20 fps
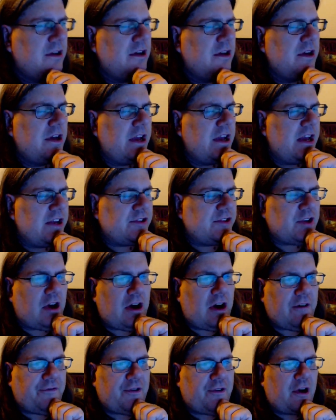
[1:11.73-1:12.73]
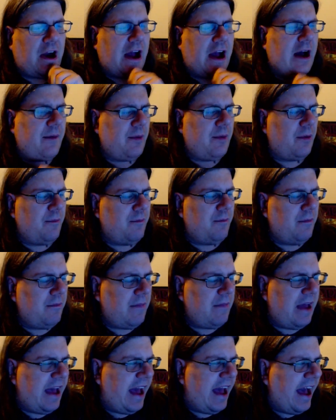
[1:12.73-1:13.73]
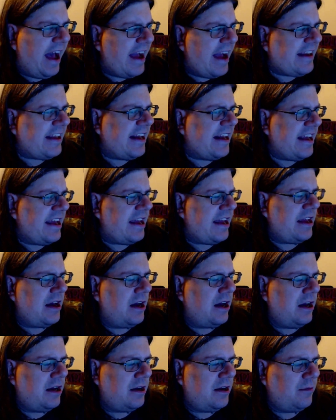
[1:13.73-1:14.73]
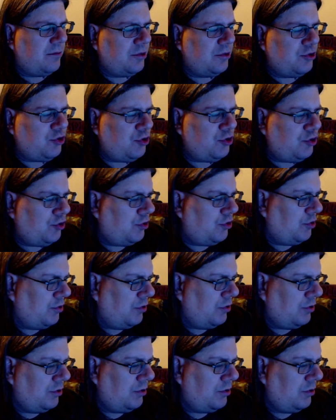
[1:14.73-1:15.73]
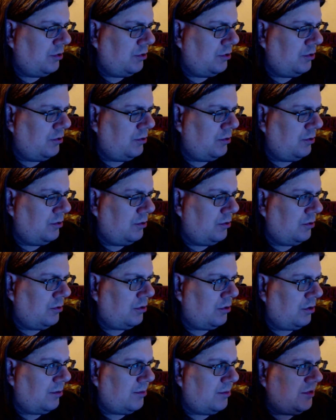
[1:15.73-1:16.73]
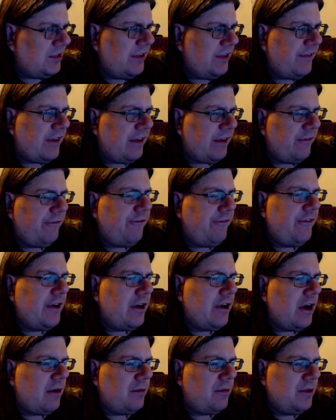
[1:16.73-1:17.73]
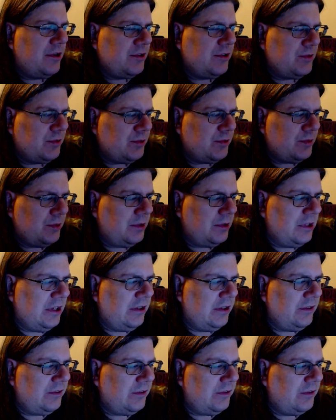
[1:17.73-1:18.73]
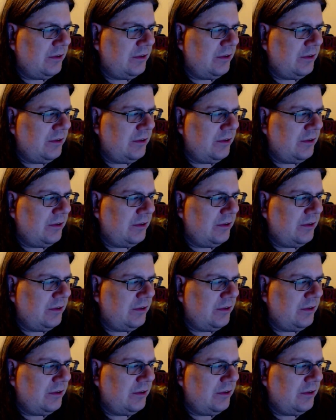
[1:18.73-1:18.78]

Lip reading: is off their album Agony, which let me see if I can figure out when this was released.